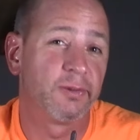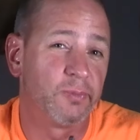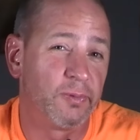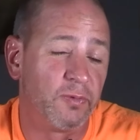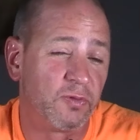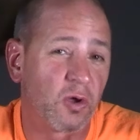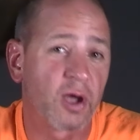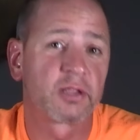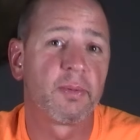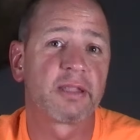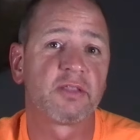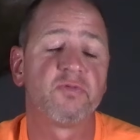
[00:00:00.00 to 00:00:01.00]
we've
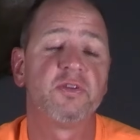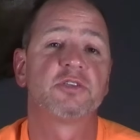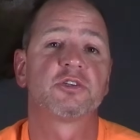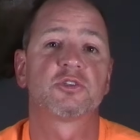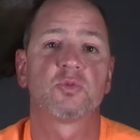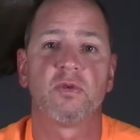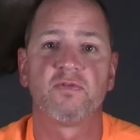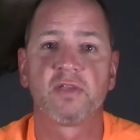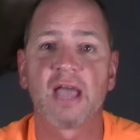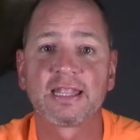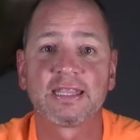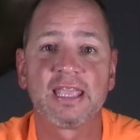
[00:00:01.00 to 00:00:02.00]
talked about the features, we've
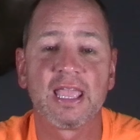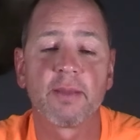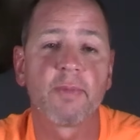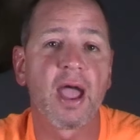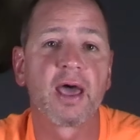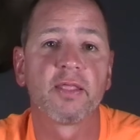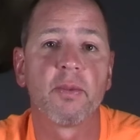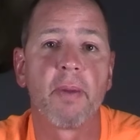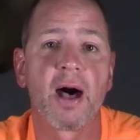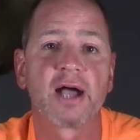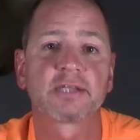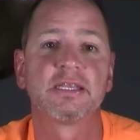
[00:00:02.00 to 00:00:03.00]
got the camera out of the
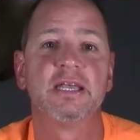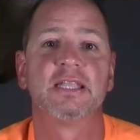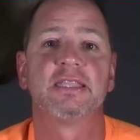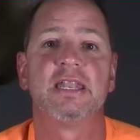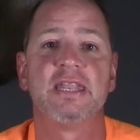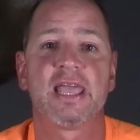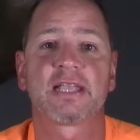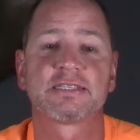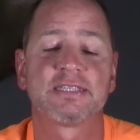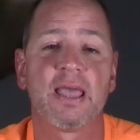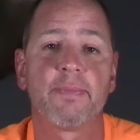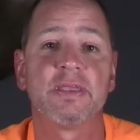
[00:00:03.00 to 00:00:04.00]
box. The next
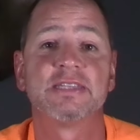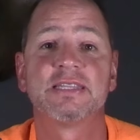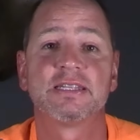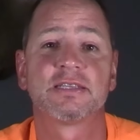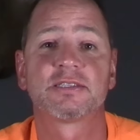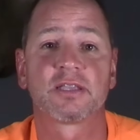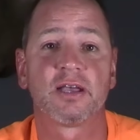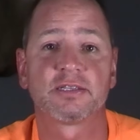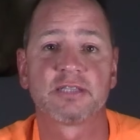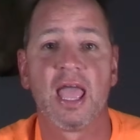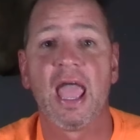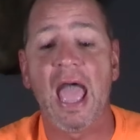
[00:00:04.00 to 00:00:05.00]
step is to
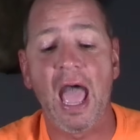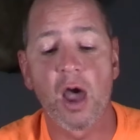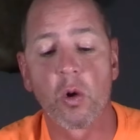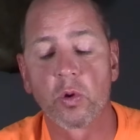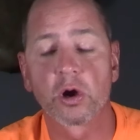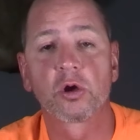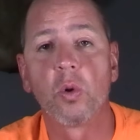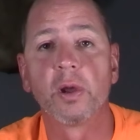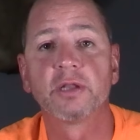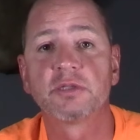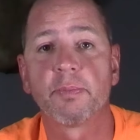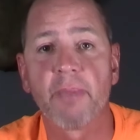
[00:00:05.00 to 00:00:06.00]
discuss how we're
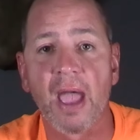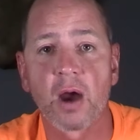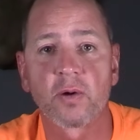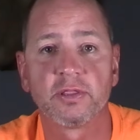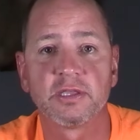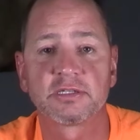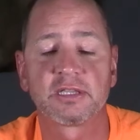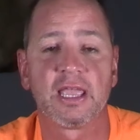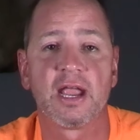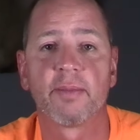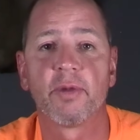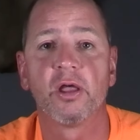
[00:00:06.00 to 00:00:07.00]
going to power this
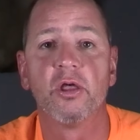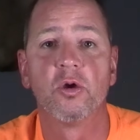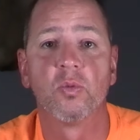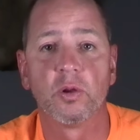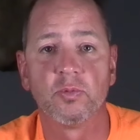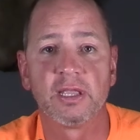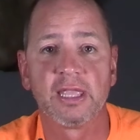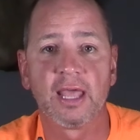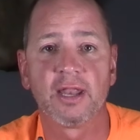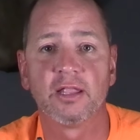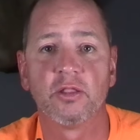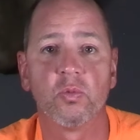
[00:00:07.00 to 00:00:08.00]
camera when we
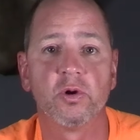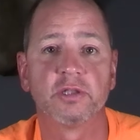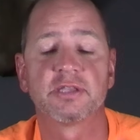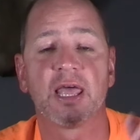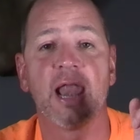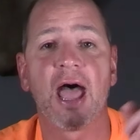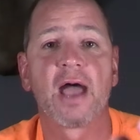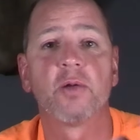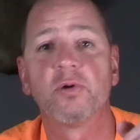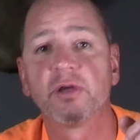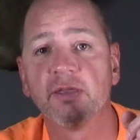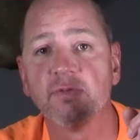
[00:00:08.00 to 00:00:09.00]
get it in the woods. And I
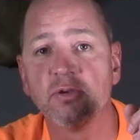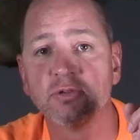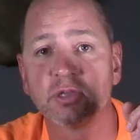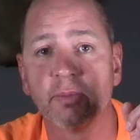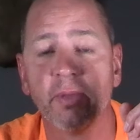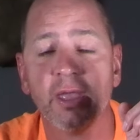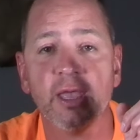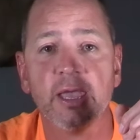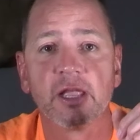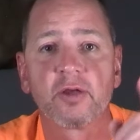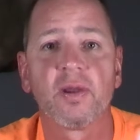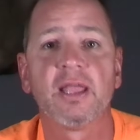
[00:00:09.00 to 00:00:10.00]
will give you some
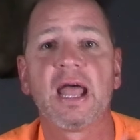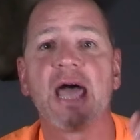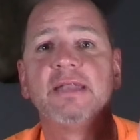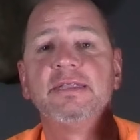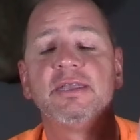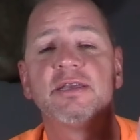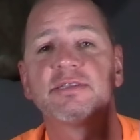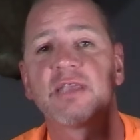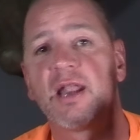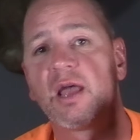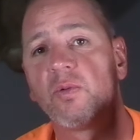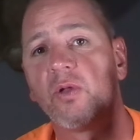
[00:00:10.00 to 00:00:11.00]
great ideas,
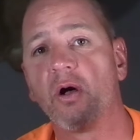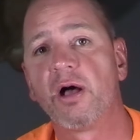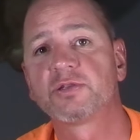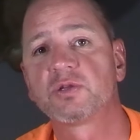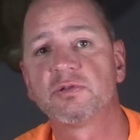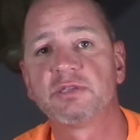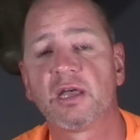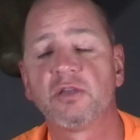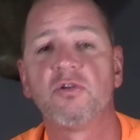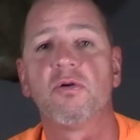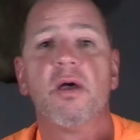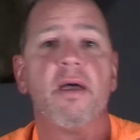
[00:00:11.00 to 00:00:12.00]
and I will also tell
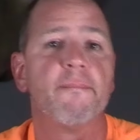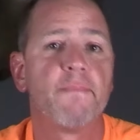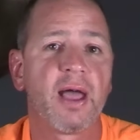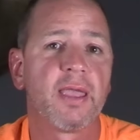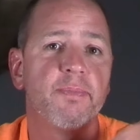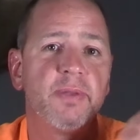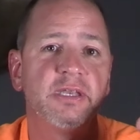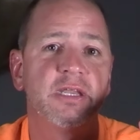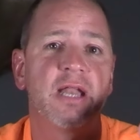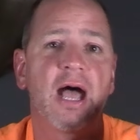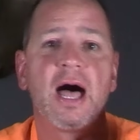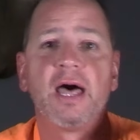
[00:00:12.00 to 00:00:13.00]
you my
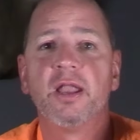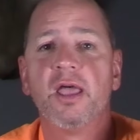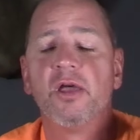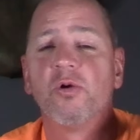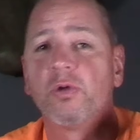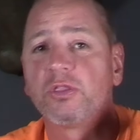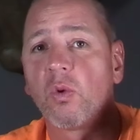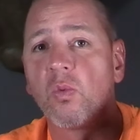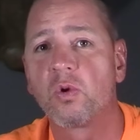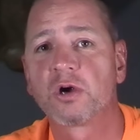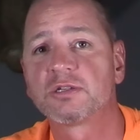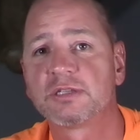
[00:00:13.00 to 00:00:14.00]
opinion on what the
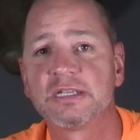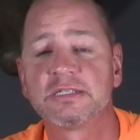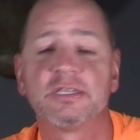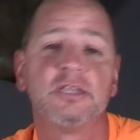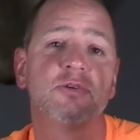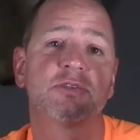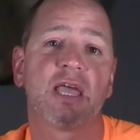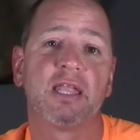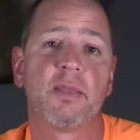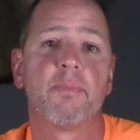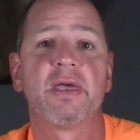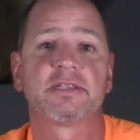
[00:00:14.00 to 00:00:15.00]
worst things to use
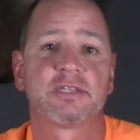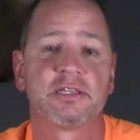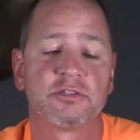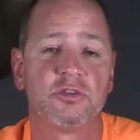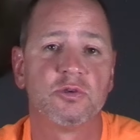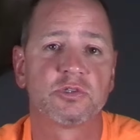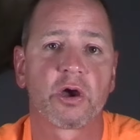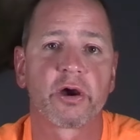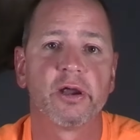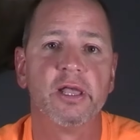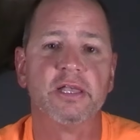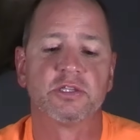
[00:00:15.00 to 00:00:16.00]
and the best things to use
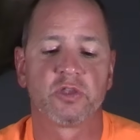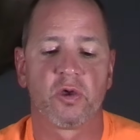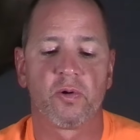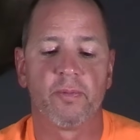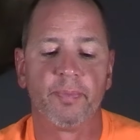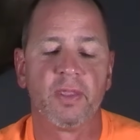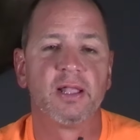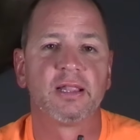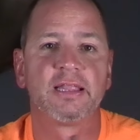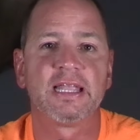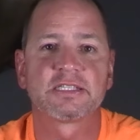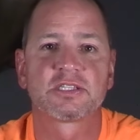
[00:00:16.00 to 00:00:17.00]
are. So
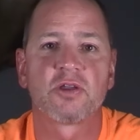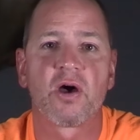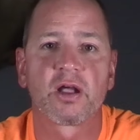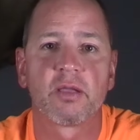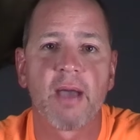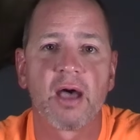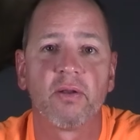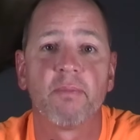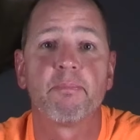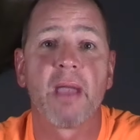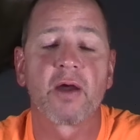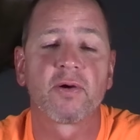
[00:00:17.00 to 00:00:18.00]
let's talk
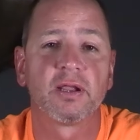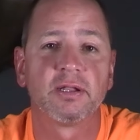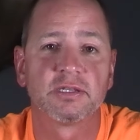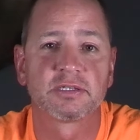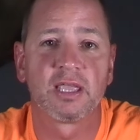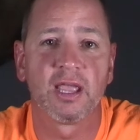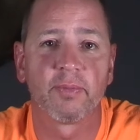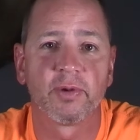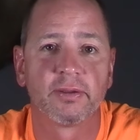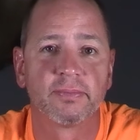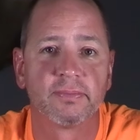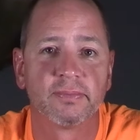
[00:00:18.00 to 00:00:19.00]
about powering this camera.